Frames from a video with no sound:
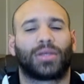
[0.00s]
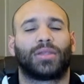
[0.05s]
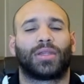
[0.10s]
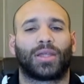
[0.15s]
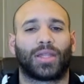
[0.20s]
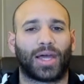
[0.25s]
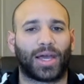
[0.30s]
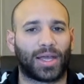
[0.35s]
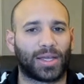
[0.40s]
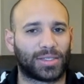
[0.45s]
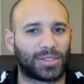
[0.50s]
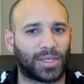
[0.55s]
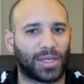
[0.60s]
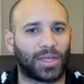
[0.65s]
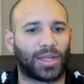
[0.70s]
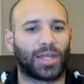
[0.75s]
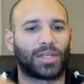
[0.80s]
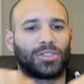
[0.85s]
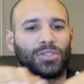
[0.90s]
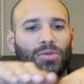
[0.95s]
And then, like I
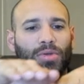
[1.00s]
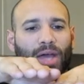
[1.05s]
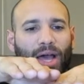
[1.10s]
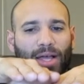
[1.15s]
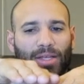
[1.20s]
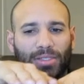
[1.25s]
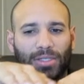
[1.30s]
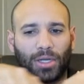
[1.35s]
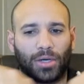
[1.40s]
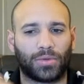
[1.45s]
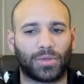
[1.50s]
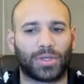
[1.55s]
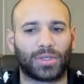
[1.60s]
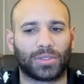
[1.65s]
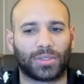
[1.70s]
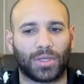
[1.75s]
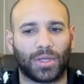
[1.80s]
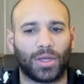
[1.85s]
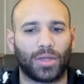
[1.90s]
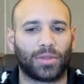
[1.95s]
said, as you guys
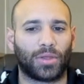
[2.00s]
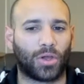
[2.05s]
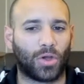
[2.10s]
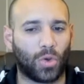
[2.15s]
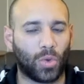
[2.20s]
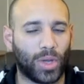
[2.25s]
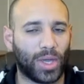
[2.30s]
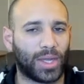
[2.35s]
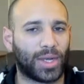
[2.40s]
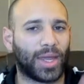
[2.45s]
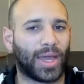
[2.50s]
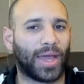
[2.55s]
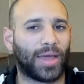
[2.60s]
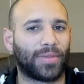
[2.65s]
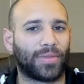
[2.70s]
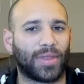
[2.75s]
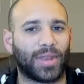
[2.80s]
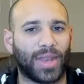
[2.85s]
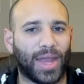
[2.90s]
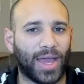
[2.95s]
notice, the queen
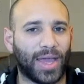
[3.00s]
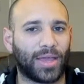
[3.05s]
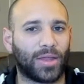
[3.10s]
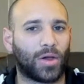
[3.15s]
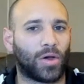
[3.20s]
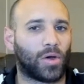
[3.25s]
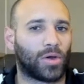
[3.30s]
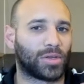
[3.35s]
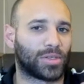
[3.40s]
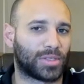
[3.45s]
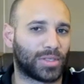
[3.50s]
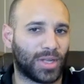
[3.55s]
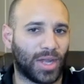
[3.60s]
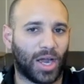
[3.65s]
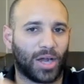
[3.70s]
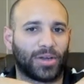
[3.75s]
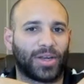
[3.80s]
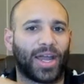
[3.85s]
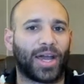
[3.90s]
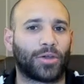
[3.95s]
and the knight are
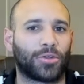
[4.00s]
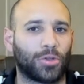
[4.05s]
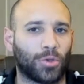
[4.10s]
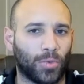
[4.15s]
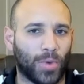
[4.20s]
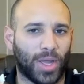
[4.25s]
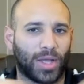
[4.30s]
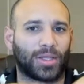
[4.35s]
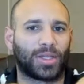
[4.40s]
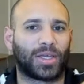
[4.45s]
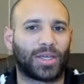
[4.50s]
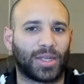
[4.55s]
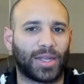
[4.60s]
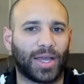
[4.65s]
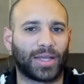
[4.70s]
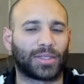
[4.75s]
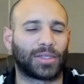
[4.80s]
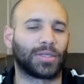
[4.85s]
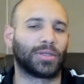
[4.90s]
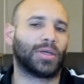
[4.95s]
now directly
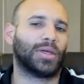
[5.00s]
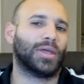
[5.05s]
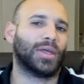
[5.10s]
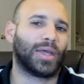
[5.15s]
connected.